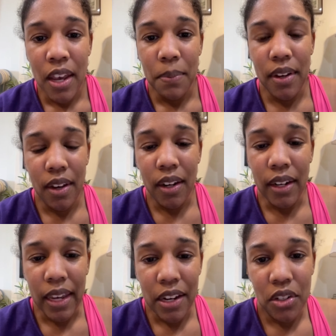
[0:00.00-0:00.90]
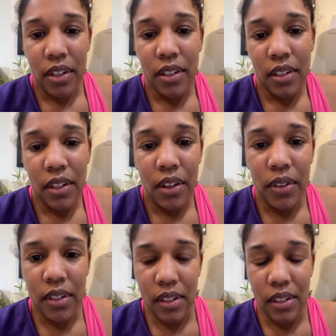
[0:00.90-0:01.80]
but on occasion you know
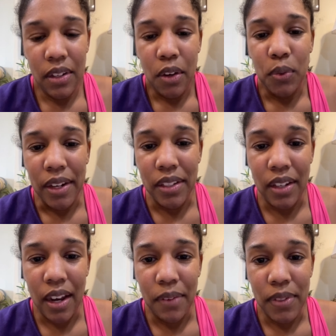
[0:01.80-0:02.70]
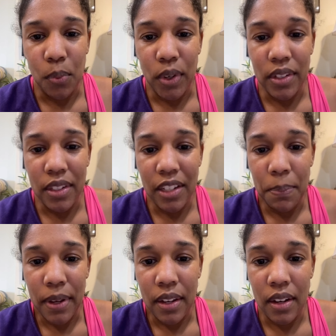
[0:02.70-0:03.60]
it's you know nice to have someone
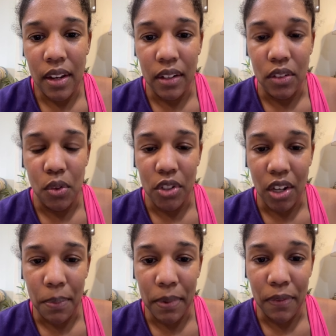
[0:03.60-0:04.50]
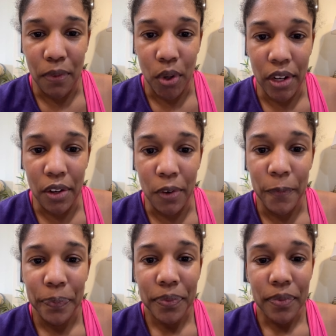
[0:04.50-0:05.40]
step in and do the shopping for you
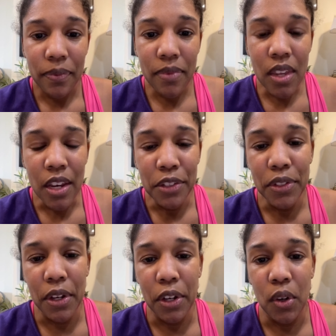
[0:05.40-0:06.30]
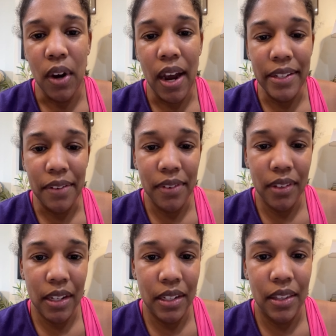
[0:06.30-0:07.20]
and so I
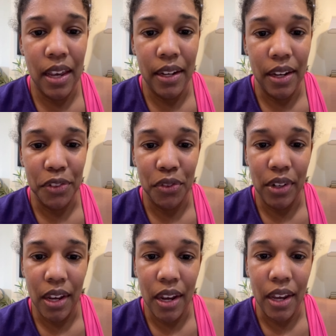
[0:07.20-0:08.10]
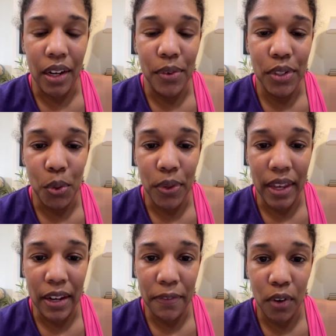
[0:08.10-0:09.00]
definitely did that yesterday and I was so
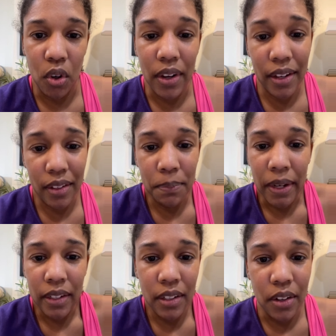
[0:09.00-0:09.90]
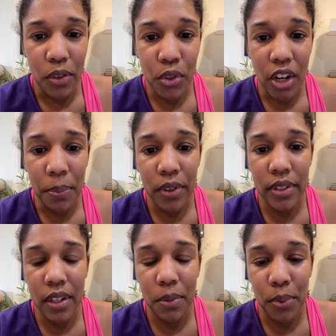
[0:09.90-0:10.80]
thankful. And my, you know, shopper
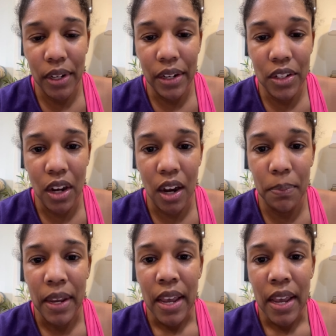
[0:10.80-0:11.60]
did a pretty good job